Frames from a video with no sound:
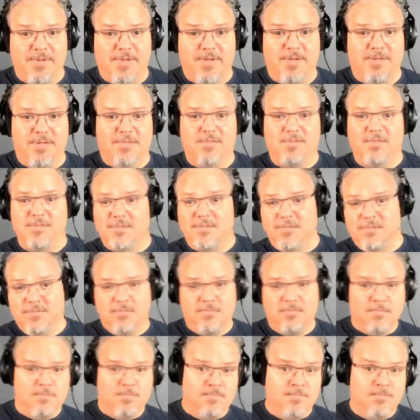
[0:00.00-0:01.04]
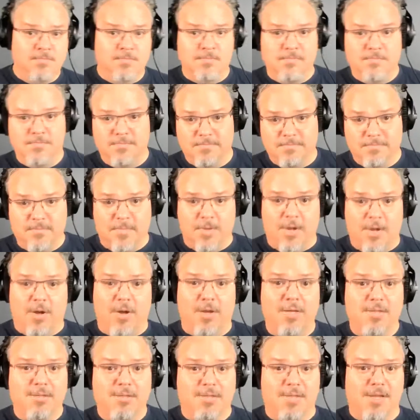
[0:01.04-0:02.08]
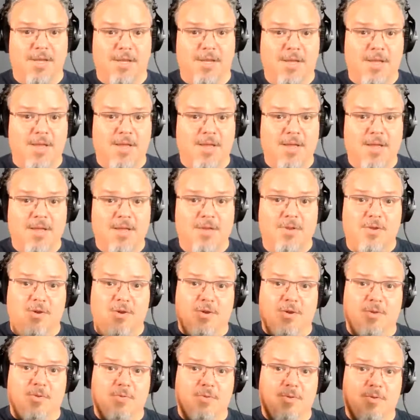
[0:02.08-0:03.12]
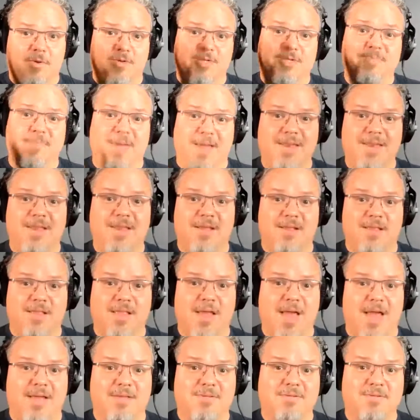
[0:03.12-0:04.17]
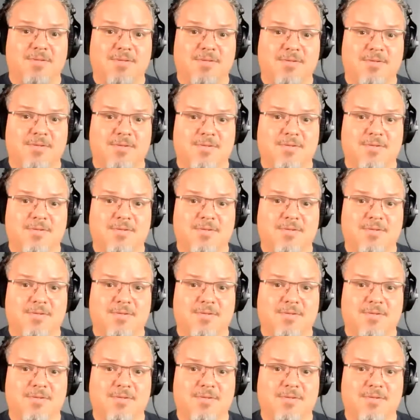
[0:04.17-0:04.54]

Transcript: Because honestly, you're spending less